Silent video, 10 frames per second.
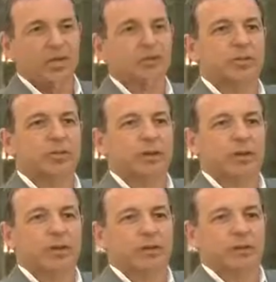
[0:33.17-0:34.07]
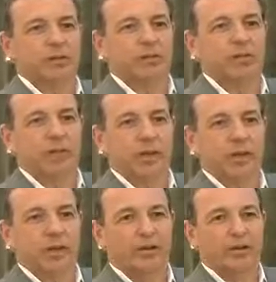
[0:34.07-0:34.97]
Well, digital media has
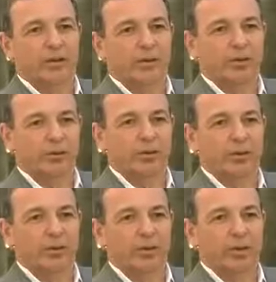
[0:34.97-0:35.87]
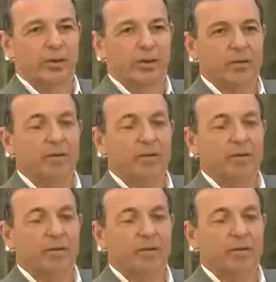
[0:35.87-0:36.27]
created some really uh,